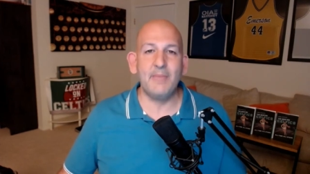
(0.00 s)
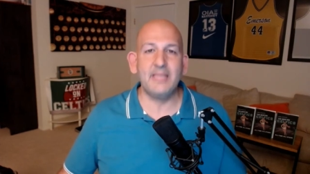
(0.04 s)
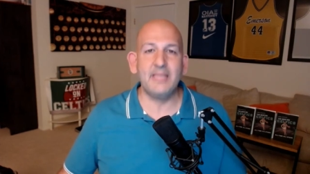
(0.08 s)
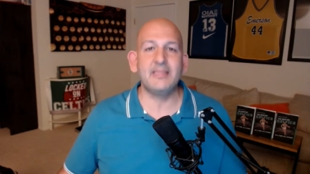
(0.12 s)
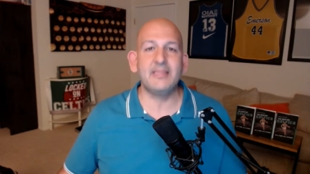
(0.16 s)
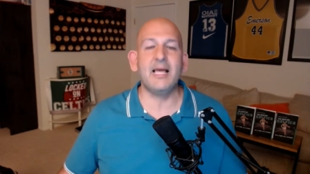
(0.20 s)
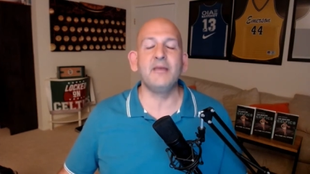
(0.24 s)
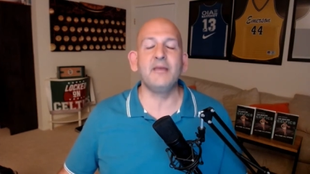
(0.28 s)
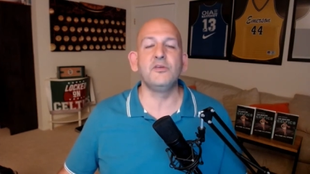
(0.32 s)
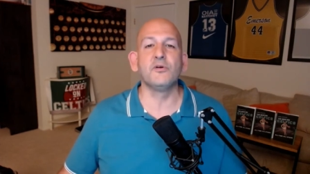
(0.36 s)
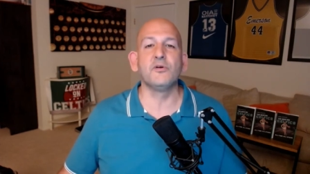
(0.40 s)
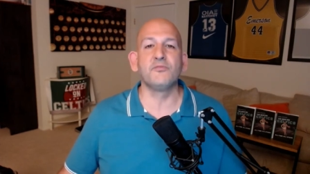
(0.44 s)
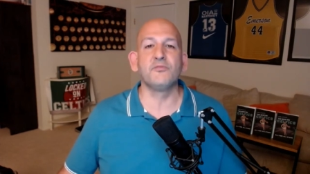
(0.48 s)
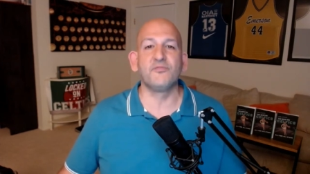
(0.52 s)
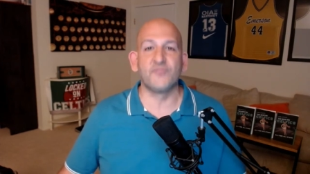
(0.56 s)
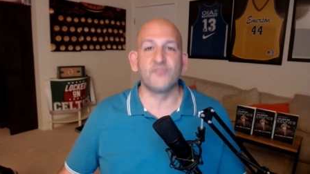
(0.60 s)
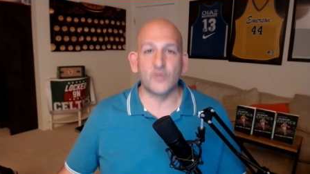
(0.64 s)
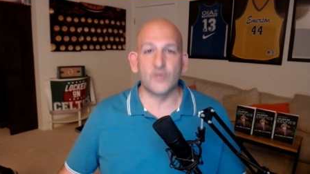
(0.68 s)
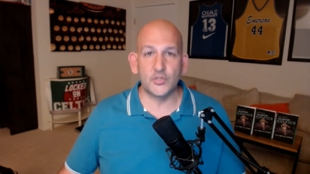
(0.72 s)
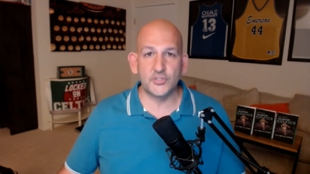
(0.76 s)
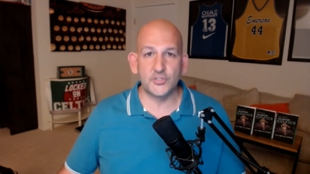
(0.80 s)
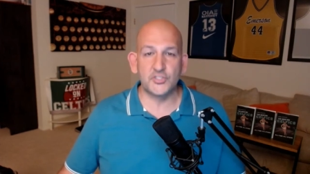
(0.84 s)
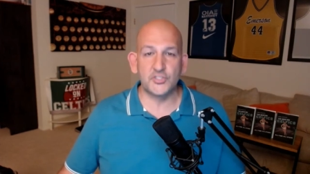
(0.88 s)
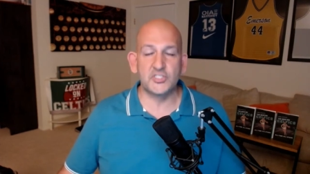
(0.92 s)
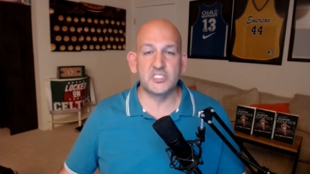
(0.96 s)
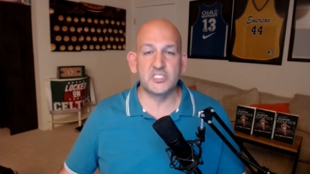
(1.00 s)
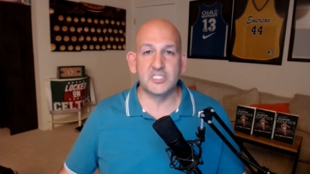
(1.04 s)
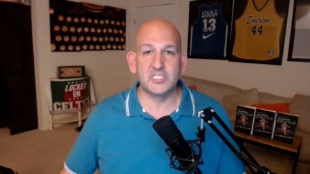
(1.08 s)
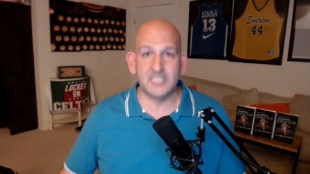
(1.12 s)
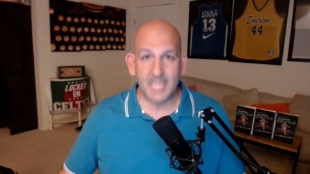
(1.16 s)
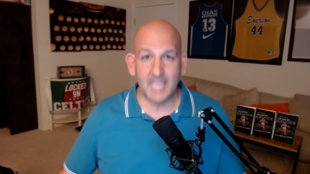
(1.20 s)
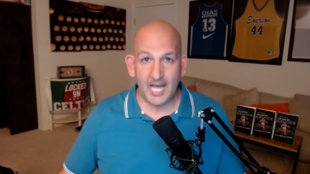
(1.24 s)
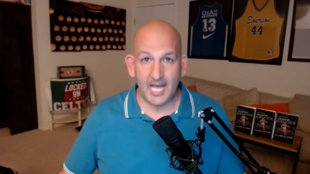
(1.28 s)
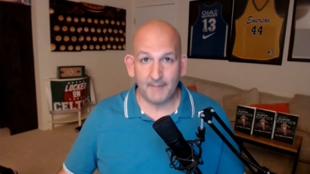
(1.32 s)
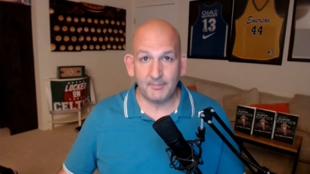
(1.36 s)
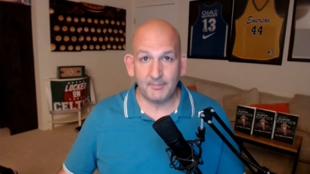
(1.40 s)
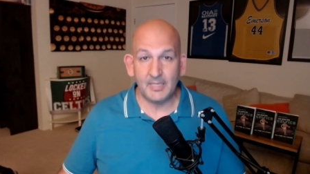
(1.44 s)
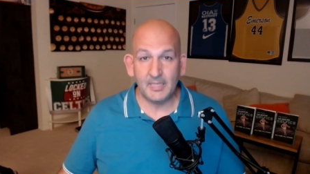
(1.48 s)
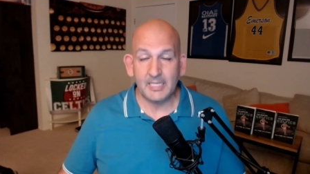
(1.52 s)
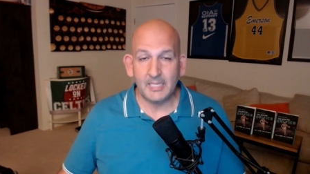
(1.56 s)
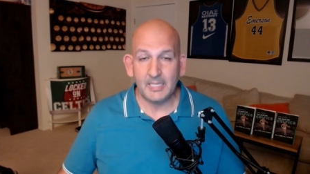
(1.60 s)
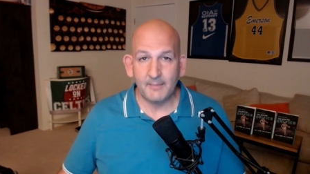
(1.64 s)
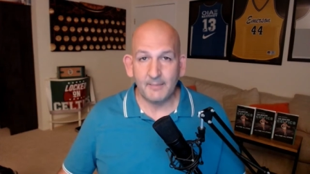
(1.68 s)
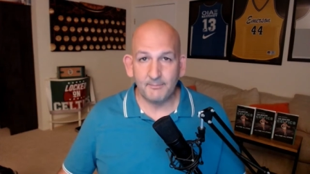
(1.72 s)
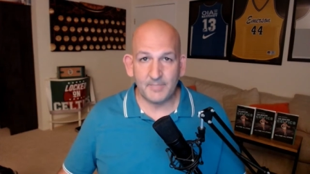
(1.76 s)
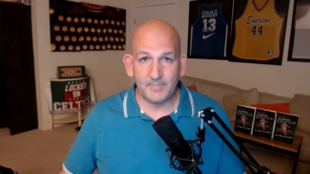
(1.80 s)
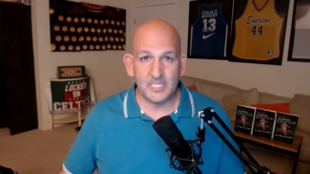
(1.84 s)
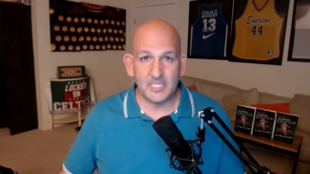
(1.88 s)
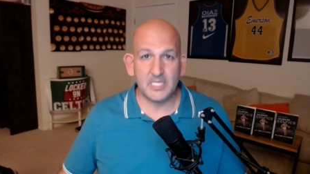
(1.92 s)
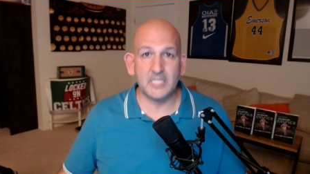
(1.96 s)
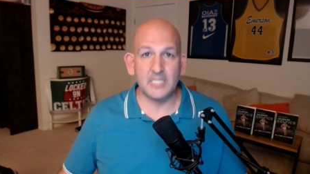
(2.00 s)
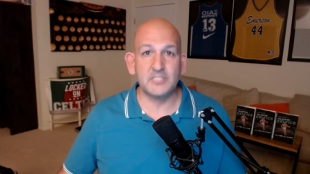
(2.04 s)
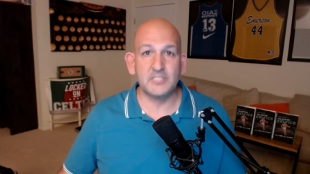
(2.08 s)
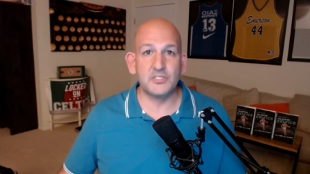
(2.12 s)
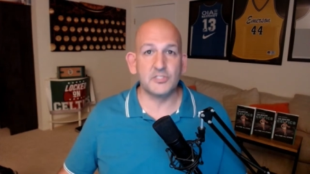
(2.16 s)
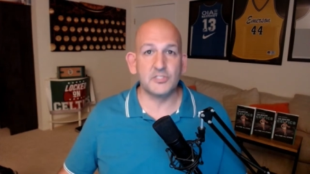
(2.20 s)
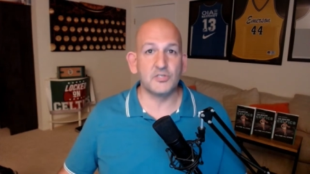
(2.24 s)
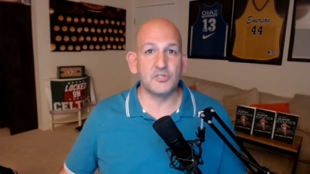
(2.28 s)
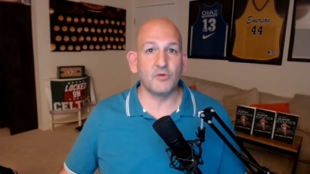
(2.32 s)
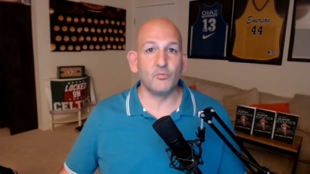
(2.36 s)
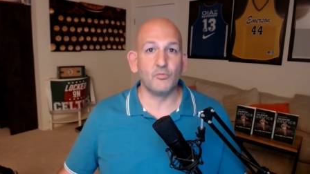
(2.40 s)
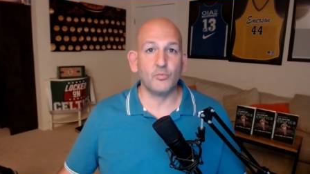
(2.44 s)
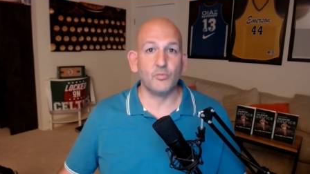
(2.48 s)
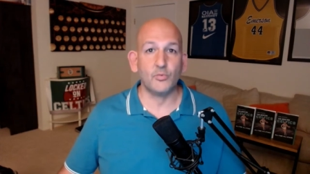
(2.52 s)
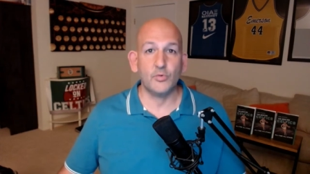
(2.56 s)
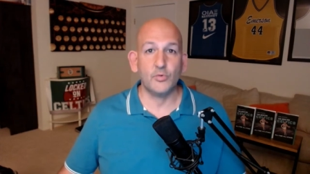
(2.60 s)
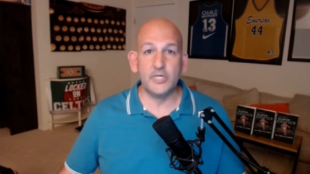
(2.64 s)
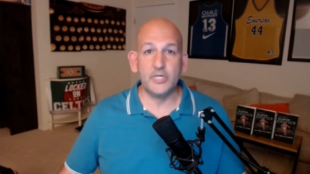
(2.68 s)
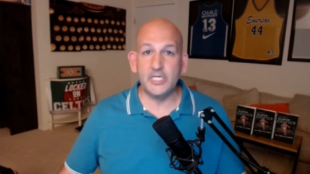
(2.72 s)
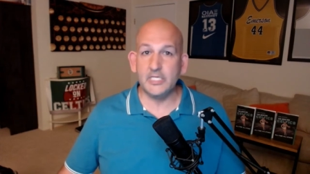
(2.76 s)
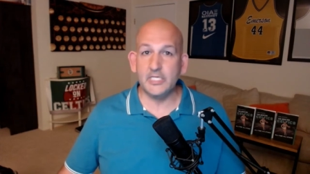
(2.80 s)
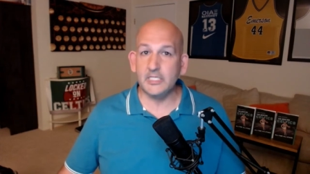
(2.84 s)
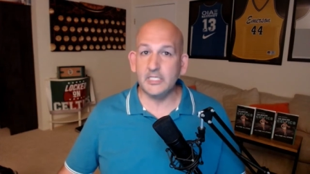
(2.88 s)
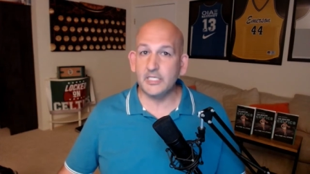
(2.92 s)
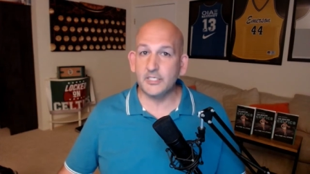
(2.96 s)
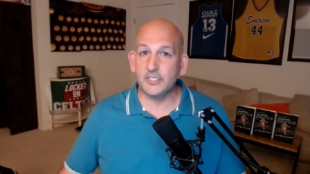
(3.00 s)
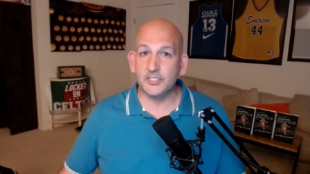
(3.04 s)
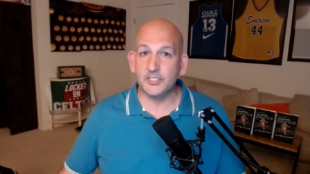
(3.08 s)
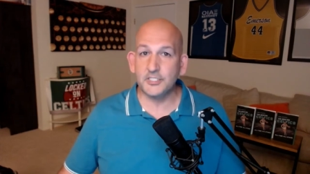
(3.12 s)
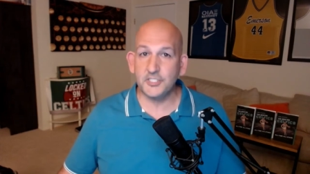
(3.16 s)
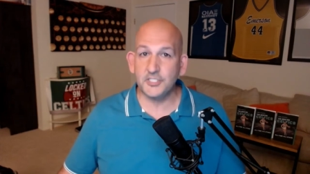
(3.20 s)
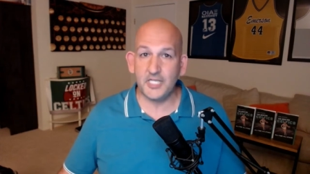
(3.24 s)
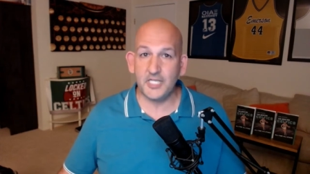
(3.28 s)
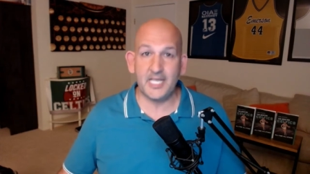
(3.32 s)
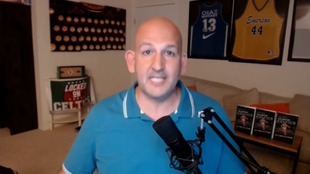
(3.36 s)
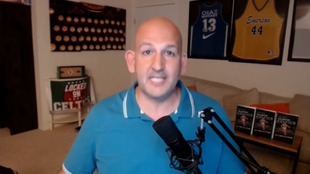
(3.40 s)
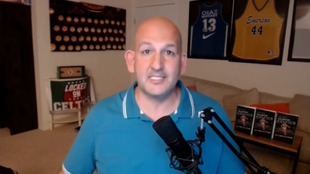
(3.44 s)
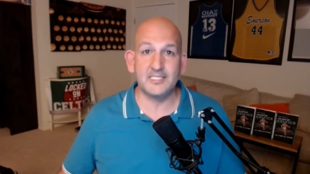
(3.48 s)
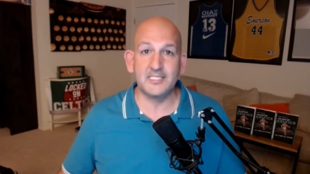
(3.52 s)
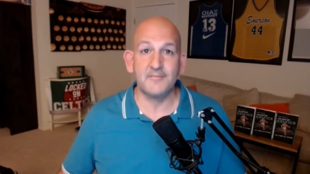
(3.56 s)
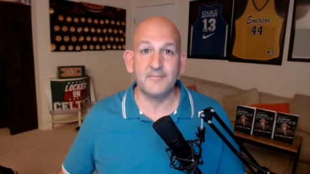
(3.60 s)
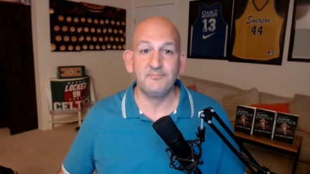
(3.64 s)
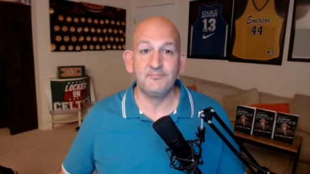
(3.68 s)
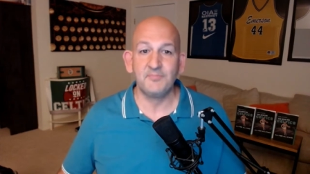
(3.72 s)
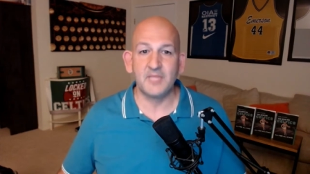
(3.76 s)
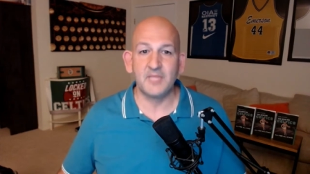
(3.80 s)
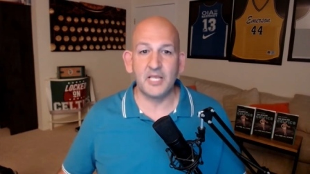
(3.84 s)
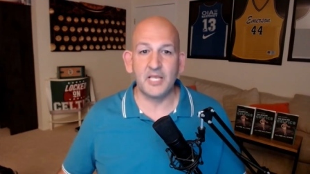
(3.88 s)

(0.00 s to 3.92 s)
Make that your first stop, because there's a really good chance